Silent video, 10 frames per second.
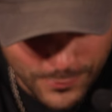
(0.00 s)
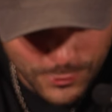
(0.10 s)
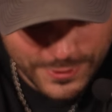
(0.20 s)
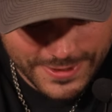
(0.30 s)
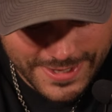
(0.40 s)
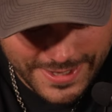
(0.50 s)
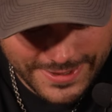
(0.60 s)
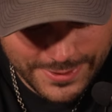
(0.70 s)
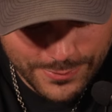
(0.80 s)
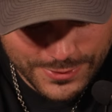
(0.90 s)
More than
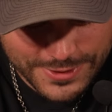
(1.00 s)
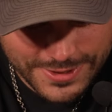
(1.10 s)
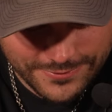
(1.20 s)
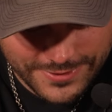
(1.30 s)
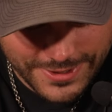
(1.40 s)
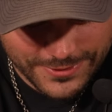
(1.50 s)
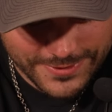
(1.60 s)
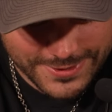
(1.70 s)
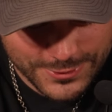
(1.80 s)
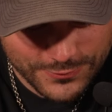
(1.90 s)
90% of deer
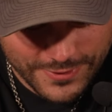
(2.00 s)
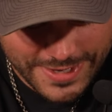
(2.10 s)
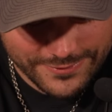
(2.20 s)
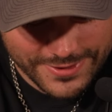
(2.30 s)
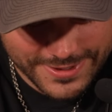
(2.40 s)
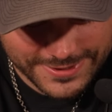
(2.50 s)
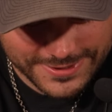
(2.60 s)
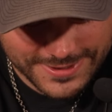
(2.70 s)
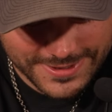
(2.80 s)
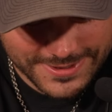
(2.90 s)
that survive a
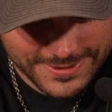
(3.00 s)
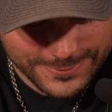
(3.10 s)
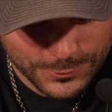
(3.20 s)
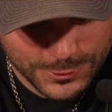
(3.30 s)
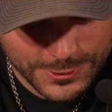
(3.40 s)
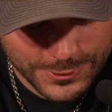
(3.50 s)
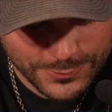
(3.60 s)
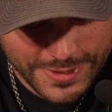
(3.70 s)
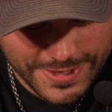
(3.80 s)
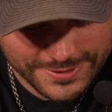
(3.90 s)
hunting season will still
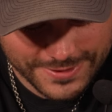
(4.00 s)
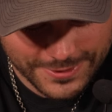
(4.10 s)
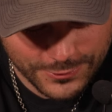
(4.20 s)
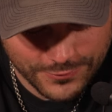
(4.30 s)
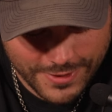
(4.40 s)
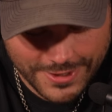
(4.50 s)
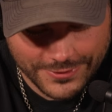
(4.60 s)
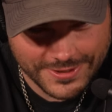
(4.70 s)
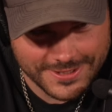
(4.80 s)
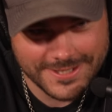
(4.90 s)
be out there the
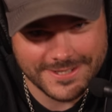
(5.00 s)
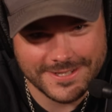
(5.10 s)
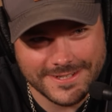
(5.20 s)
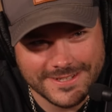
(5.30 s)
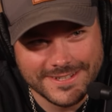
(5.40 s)
following season.